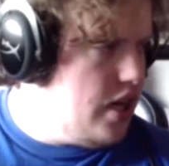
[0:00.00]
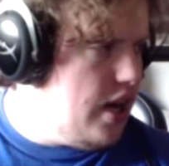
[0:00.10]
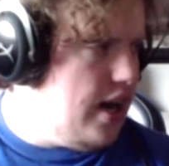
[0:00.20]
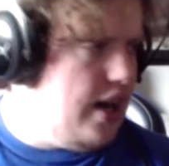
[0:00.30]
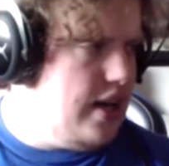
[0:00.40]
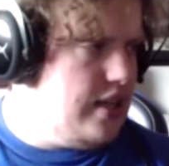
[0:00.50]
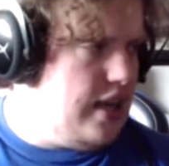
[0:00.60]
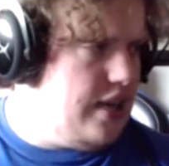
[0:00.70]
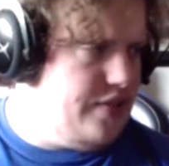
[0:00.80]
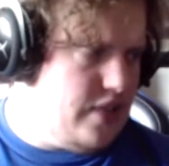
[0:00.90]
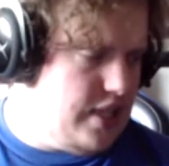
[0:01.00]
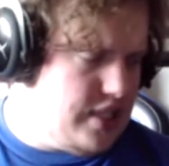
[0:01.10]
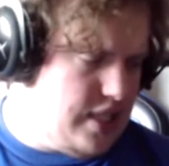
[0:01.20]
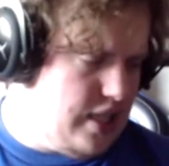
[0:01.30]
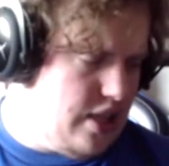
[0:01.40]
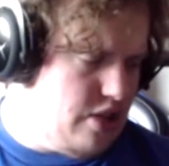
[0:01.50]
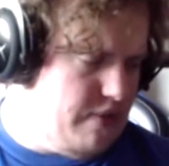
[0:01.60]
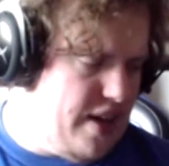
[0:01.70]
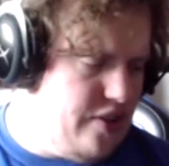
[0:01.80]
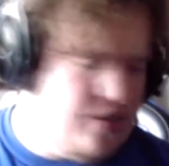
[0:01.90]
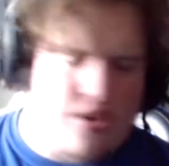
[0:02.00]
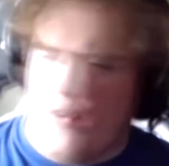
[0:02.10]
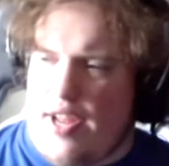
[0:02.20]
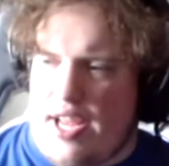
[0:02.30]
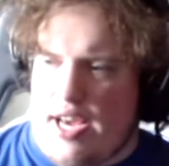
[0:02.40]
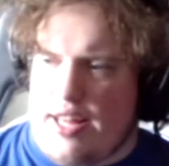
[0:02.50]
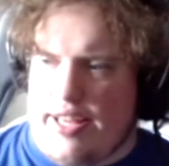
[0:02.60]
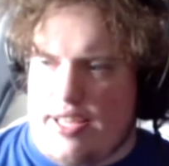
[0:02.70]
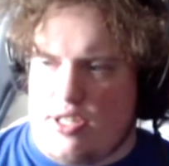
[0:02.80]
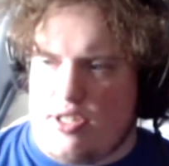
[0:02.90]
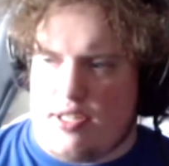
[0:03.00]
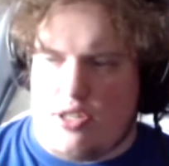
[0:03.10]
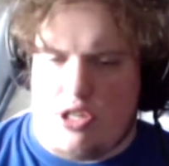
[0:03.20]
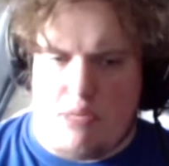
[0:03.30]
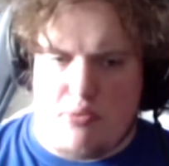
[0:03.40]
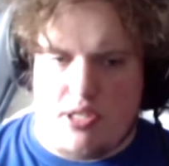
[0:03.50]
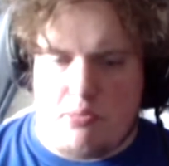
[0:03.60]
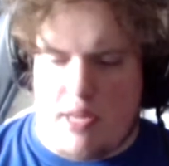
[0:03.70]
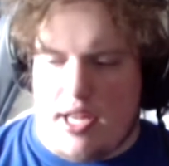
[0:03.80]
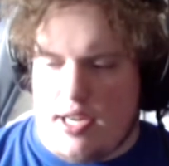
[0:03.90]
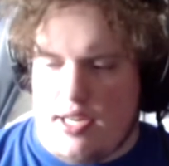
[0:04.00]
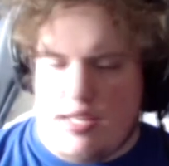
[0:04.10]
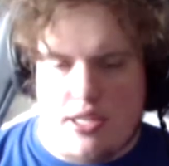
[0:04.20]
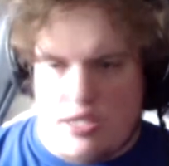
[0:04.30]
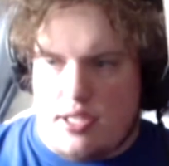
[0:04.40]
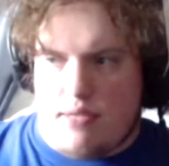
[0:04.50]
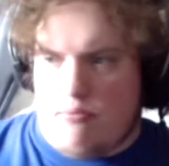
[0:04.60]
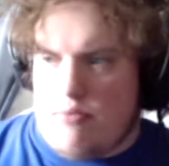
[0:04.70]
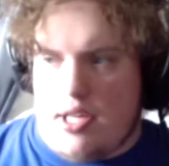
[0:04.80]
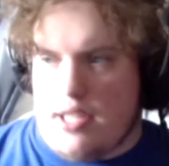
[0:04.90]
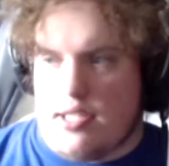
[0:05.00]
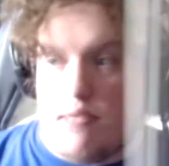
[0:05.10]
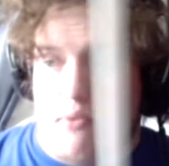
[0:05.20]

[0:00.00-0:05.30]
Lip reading: Not even necessarily through my own doing. I think it's just a cheaper speaker that just needed some